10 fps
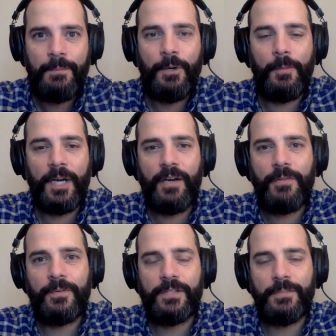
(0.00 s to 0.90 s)
boom, I'm going to
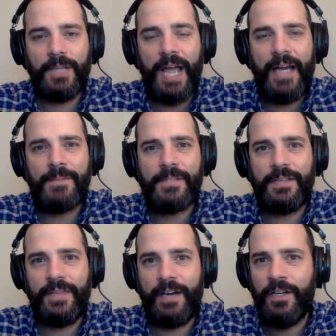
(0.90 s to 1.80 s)
throw some lineups
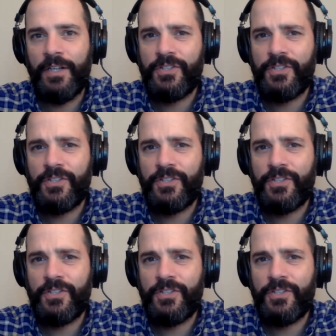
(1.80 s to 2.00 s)
in there.